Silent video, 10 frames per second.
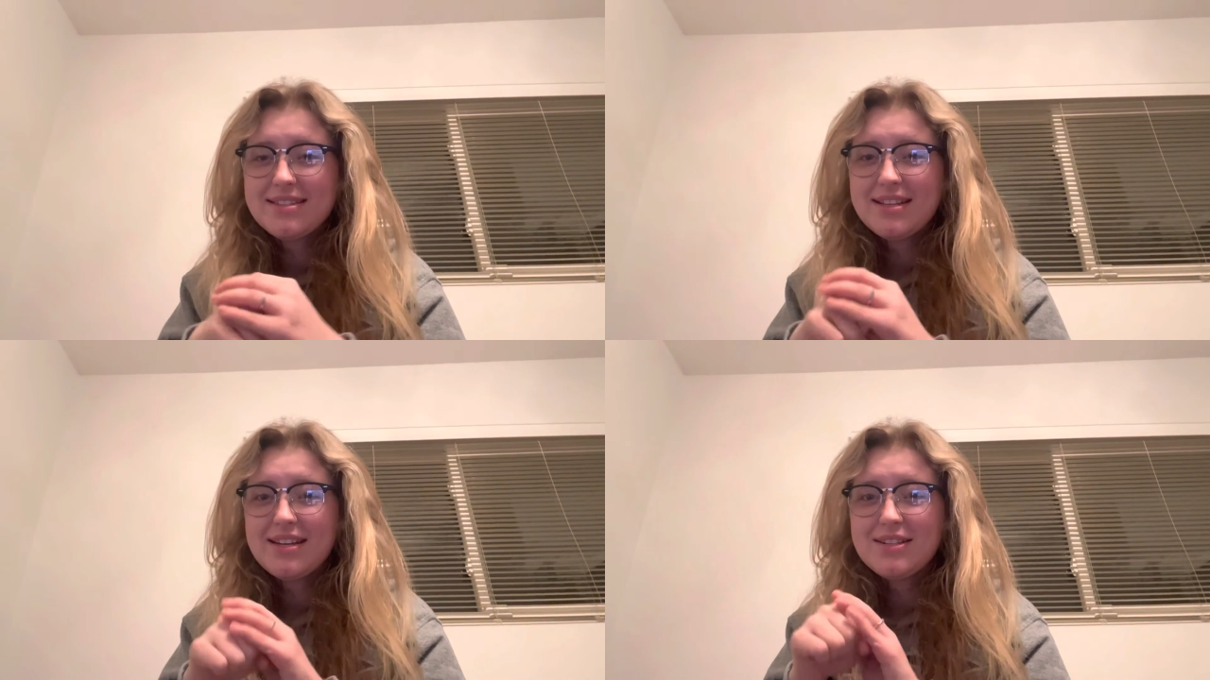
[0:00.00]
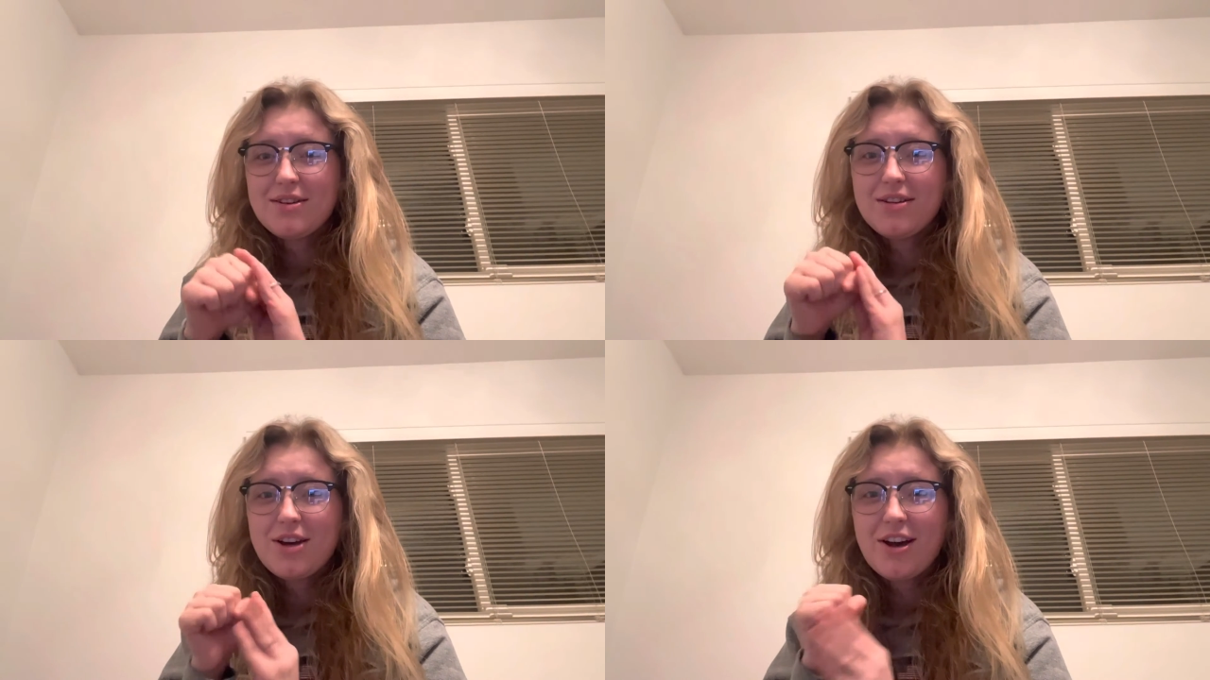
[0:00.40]
and it's
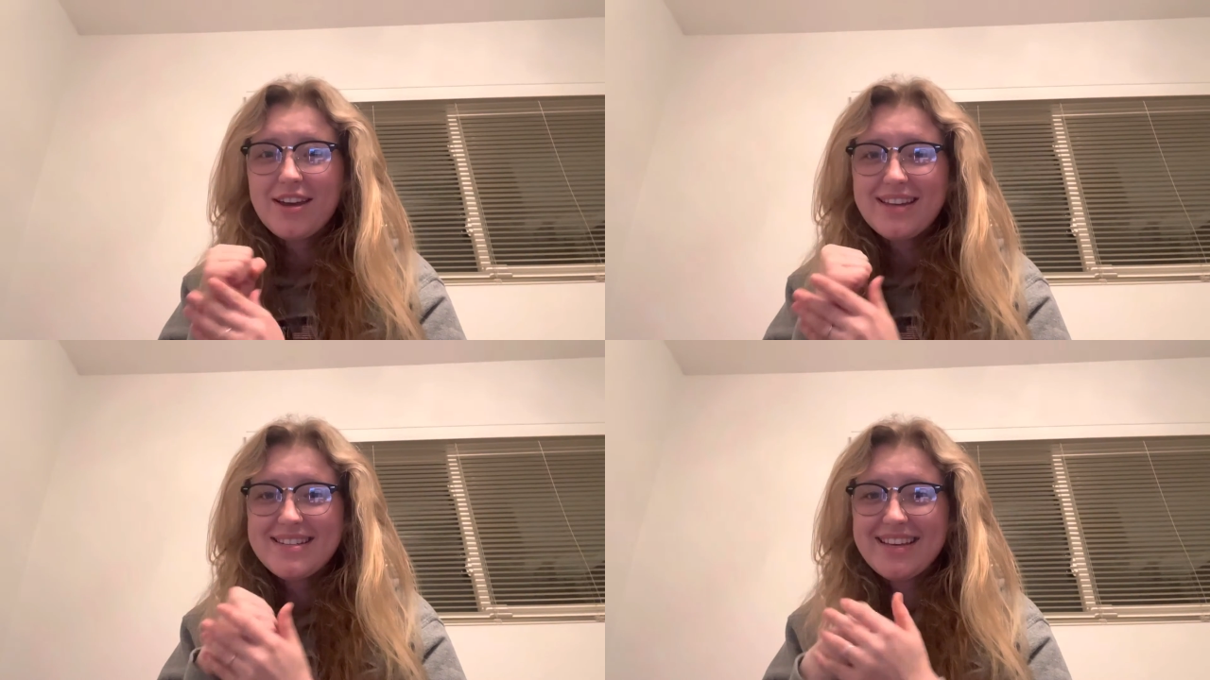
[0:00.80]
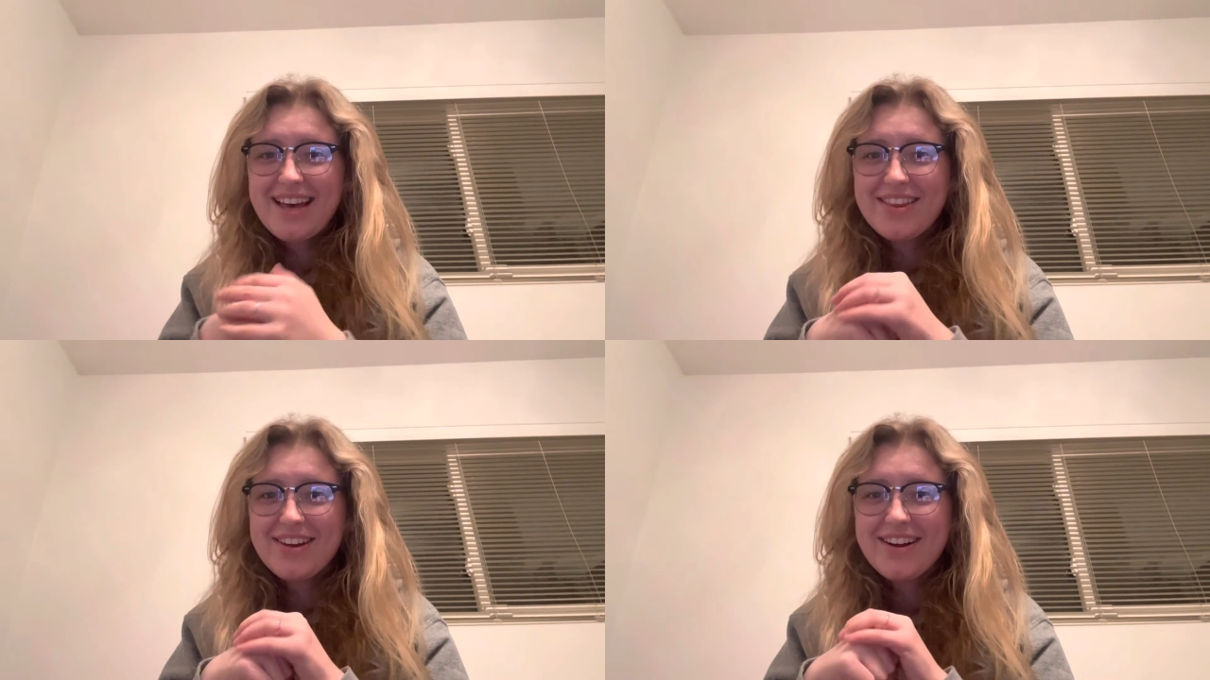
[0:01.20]
all talking
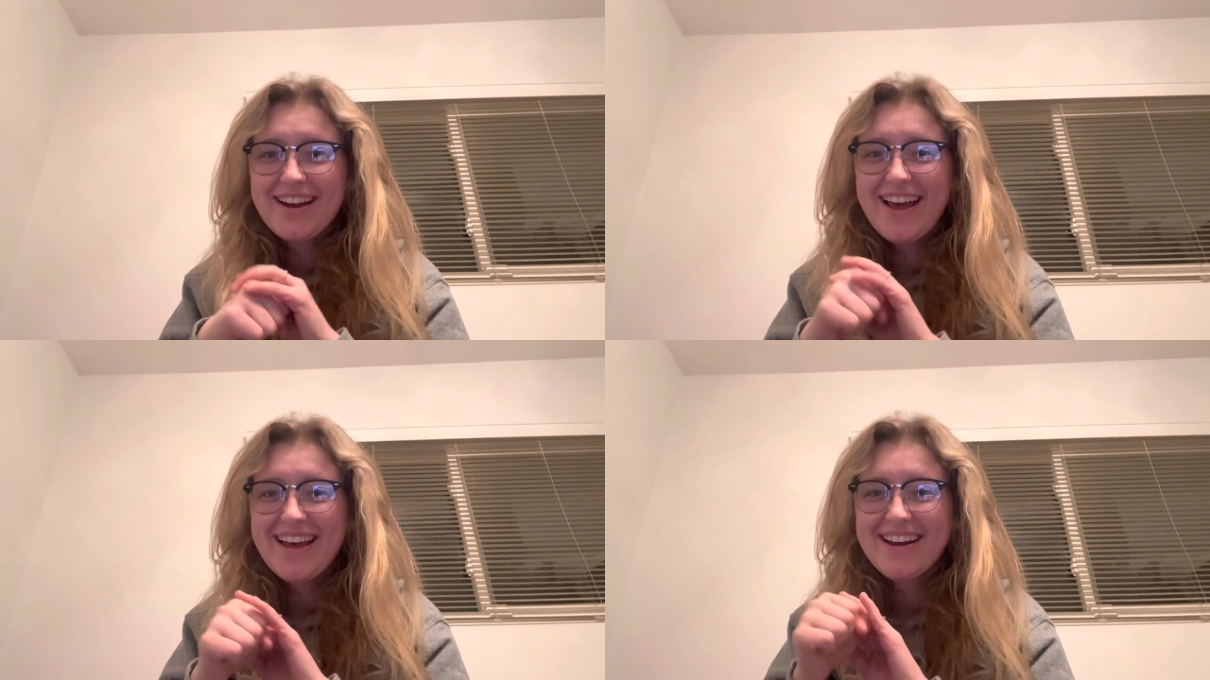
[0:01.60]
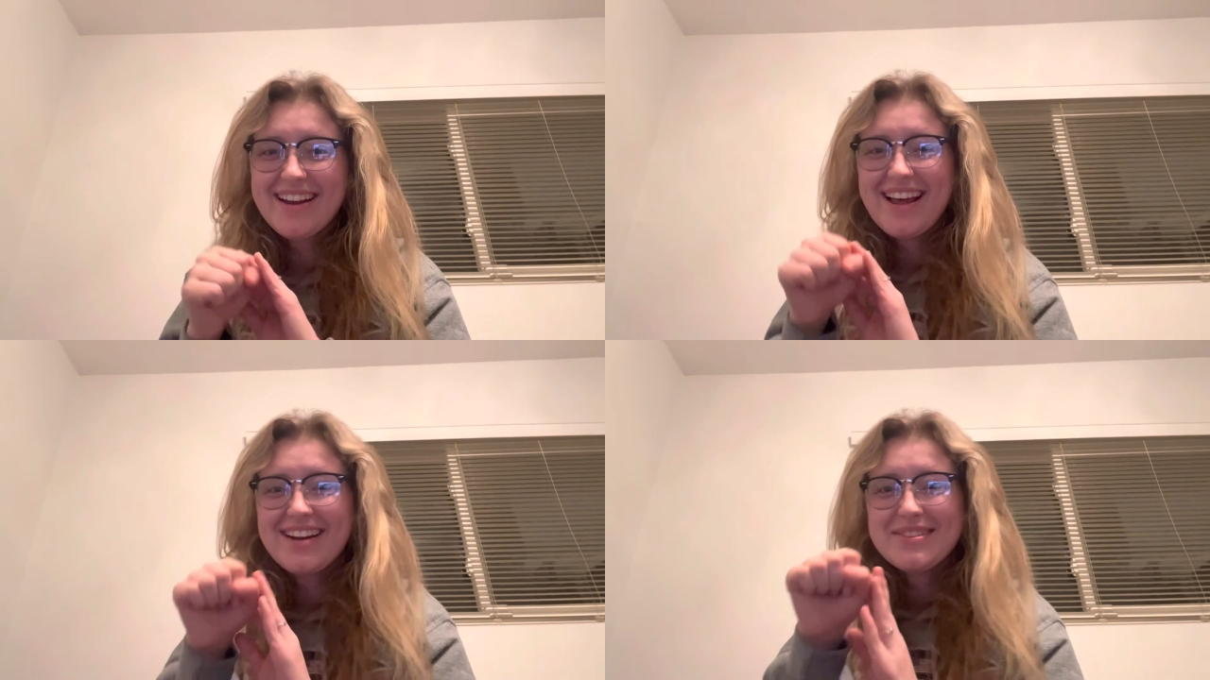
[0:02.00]
together, and
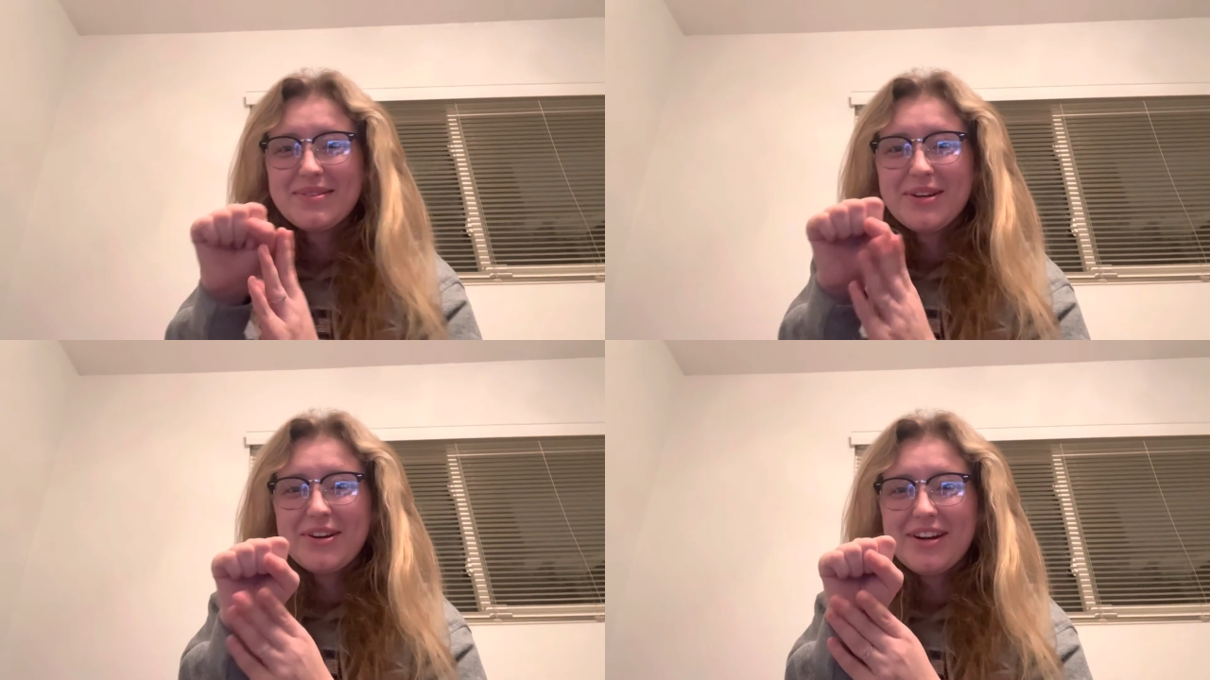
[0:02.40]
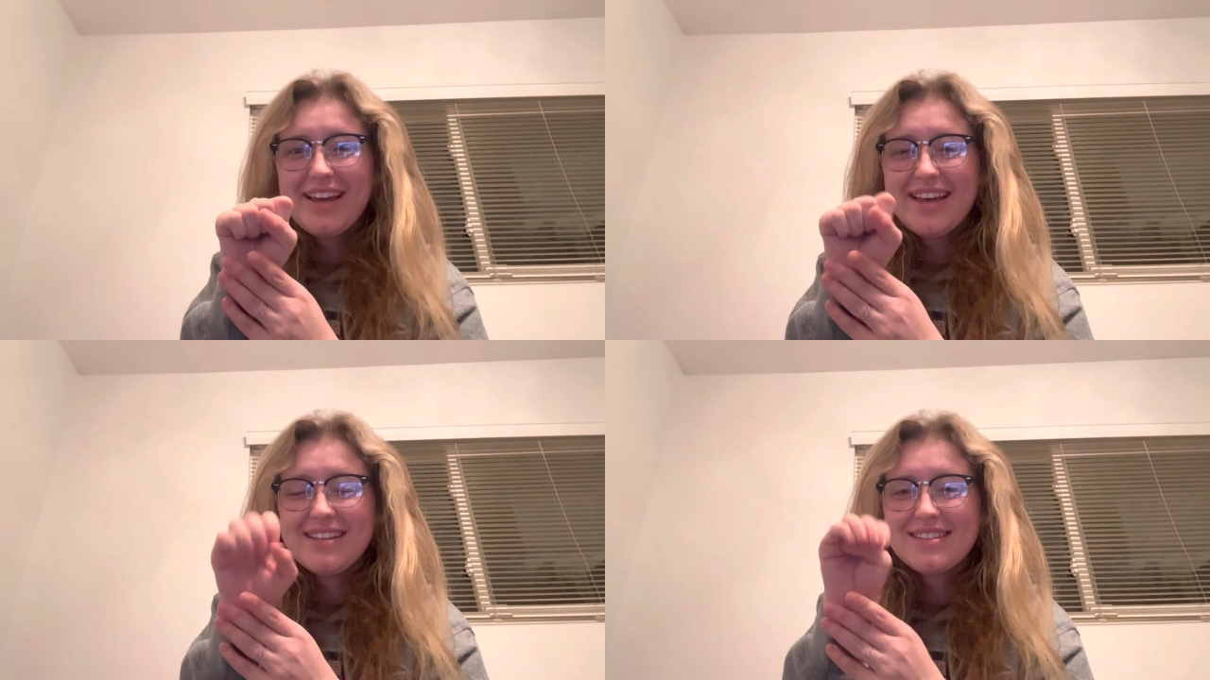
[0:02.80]
that is what
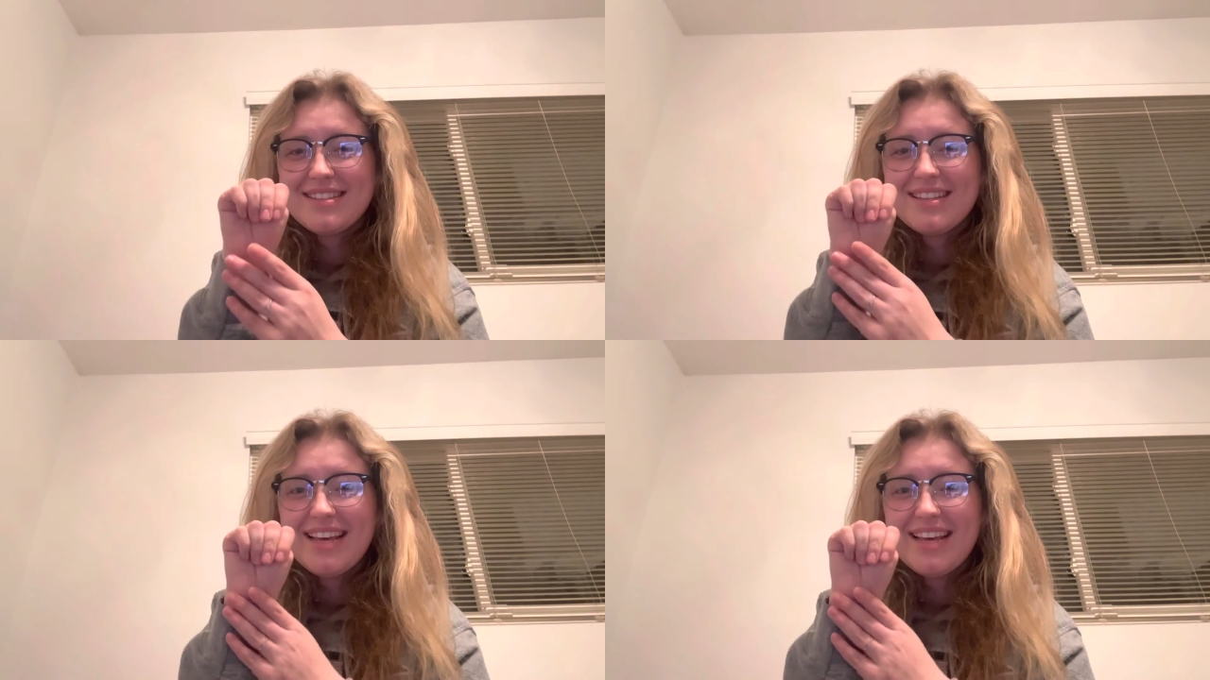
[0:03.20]
creates